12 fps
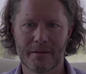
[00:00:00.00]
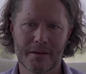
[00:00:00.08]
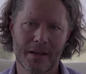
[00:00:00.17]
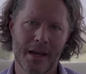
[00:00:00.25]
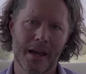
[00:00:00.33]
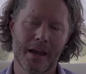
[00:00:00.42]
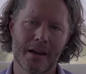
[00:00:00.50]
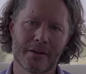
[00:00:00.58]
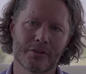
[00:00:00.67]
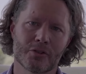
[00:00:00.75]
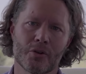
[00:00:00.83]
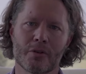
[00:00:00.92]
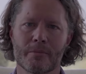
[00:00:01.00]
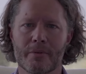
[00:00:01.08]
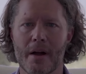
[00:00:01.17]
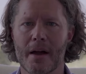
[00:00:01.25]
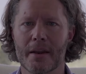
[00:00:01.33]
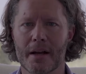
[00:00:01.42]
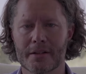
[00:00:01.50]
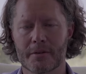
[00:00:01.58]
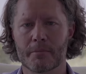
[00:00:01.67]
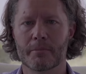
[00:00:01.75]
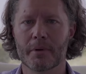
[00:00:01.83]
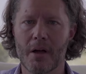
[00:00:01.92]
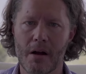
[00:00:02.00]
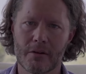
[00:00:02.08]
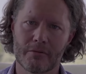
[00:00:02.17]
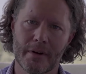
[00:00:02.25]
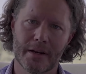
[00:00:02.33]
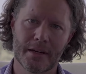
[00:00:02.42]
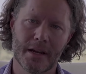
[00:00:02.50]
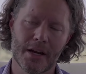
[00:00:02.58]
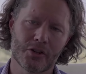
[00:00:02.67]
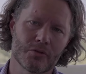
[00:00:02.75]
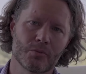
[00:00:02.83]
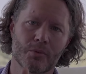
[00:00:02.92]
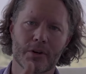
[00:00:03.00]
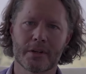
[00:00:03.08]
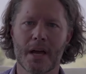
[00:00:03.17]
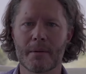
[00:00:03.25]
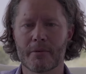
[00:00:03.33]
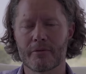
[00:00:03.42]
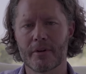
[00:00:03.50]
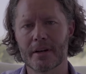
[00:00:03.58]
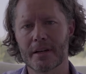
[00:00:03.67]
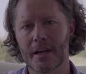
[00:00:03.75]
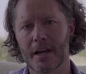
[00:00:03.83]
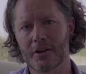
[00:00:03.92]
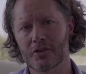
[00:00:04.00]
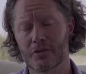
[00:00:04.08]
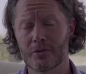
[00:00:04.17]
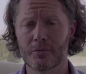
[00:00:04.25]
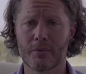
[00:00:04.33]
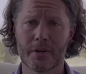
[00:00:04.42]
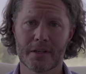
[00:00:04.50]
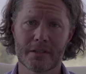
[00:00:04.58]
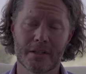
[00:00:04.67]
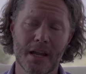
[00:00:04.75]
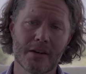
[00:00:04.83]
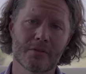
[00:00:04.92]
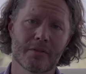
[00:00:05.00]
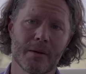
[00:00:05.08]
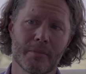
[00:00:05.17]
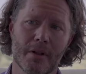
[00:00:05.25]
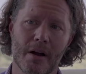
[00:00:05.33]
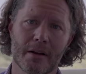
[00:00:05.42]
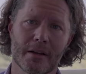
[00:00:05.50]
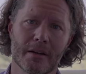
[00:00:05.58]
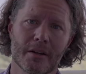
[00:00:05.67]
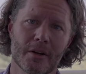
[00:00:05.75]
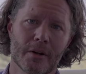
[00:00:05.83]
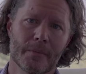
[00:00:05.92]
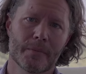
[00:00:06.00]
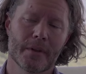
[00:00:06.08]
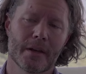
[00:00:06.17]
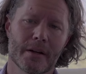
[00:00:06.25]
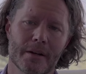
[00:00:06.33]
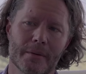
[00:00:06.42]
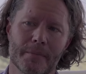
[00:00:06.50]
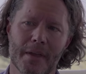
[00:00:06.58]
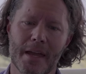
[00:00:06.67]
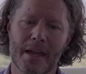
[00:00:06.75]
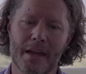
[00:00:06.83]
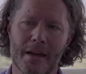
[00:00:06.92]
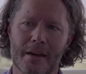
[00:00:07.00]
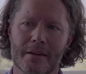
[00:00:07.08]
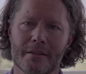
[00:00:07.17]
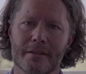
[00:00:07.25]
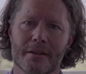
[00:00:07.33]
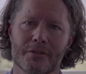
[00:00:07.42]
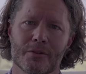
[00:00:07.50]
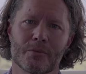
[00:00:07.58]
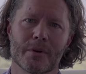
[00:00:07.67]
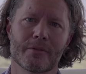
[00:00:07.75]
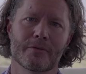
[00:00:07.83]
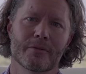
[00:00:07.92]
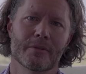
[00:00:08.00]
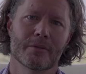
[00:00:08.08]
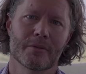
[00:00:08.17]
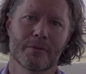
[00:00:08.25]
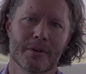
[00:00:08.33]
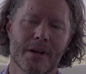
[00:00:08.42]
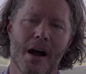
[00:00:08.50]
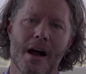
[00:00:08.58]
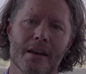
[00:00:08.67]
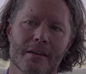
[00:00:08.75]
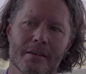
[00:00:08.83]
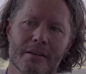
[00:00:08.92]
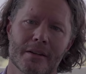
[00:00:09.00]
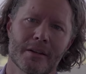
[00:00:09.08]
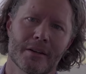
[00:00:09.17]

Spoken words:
can certain products block radiation, what type of radiation, to what extent do they block it, and so we've gotten